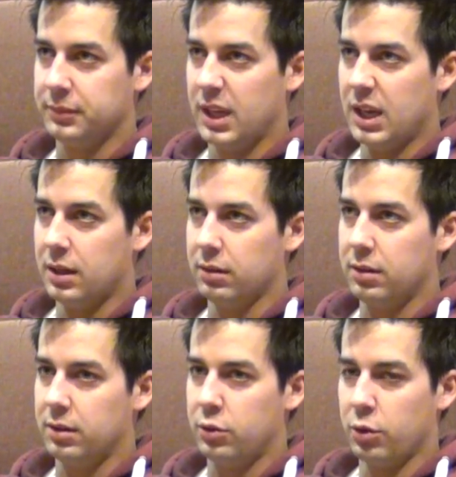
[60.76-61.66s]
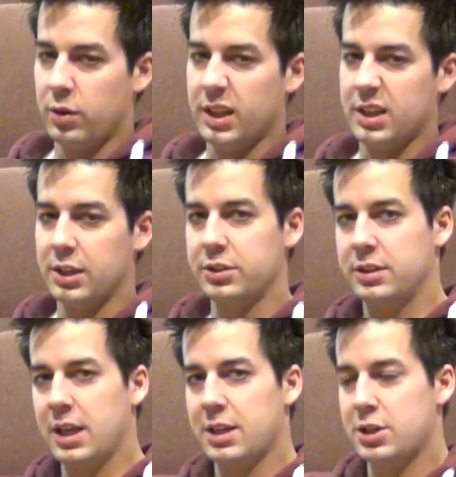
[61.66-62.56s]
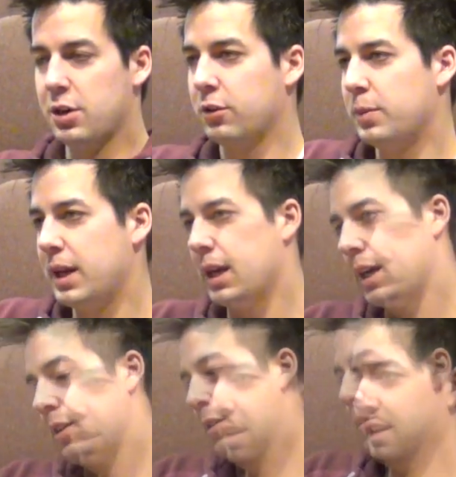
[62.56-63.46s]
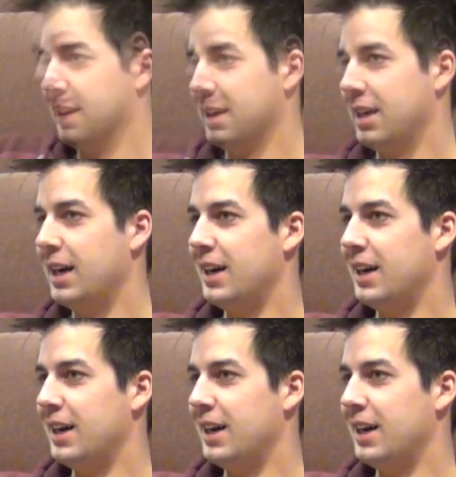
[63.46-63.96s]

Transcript: yeah, touring around the country, telling jokes. Man, I got no complaint.